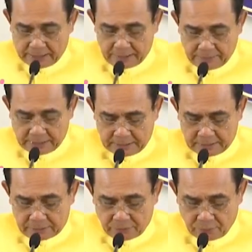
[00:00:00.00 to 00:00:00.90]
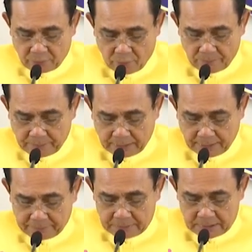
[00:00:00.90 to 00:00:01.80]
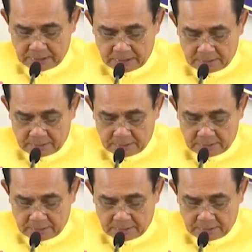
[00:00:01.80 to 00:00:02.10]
ASEAN, you need more trust, you need mm-hmm.